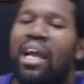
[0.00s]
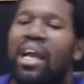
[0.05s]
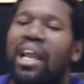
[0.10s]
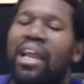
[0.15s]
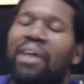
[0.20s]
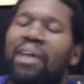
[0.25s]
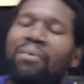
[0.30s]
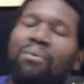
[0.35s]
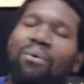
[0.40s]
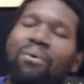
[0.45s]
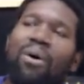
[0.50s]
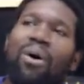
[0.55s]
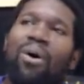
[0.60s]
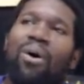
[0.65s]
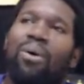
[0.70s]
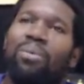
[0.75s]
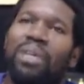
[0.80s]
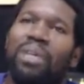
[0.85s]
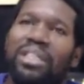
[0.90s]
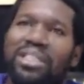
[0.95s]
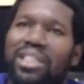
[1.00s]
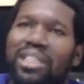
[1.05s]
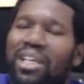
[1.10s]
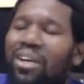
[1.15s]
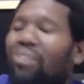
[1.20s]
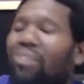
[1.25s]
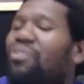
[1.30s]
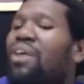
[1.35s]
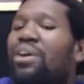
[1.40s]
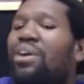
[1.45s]
In Rome, they
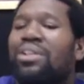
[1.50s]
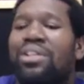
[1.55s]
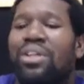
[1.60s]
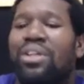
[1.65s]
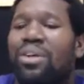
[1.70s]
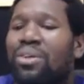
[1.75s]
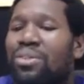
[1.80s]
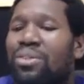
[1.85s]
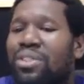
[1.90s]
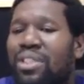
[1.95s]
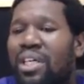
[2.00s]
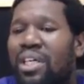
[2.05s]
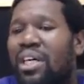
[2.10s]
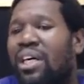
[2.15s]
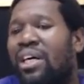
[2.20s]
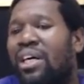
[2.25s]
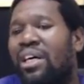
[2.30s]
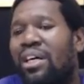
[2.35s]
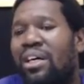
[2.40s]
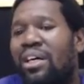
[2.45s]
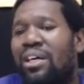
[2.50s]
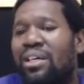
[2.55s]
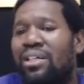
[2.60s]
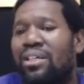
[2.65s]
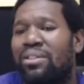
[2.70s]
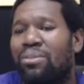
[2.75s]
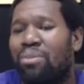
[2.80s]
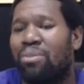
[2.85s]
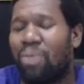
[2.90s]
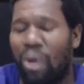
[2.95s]
still follow those
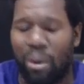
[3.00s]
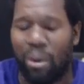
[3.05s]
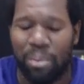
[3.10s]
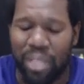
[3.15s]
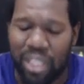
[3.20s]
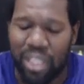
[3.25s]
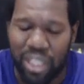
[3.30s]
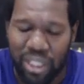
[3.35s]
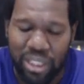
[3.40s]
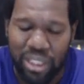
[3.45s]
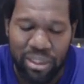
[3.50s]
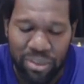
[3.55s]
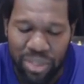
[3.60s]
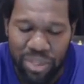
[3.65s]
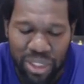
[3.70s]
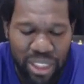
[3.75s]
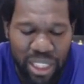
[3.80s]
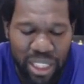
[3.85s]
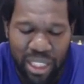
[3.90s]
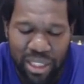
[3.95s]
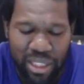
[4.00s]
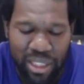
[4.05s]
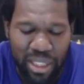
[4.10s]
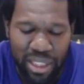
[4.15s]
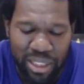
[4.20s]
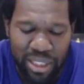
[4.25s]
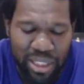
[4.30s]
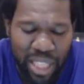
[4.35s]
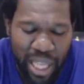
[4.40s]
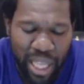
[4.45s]
Roman customs still to
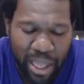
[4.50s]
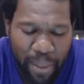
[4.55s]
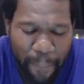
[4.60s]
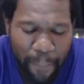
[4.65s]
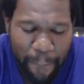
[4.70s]
this day.